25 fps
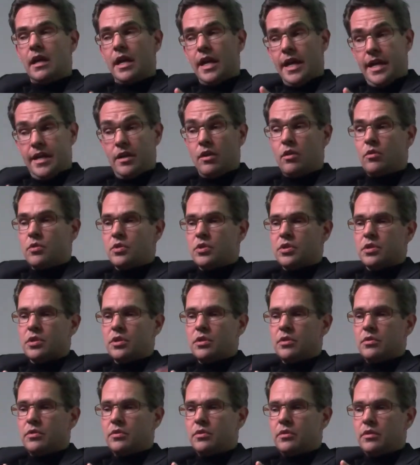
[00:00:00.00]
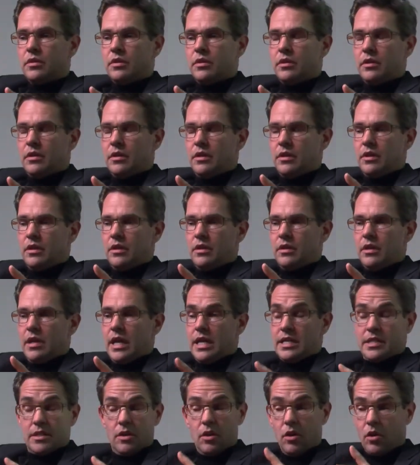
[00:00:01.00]
And also,
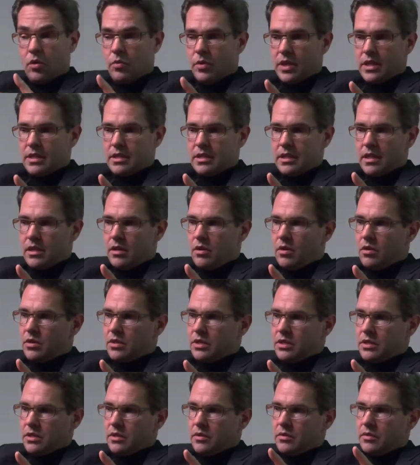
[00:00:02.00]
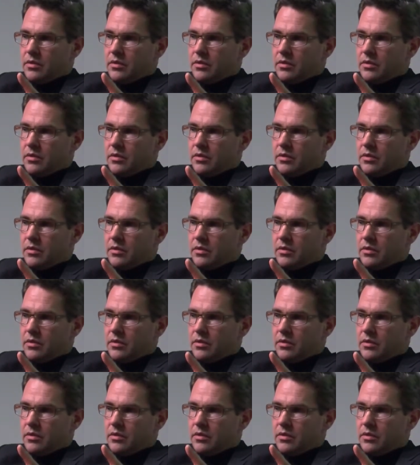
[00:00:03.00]
as I always say, also,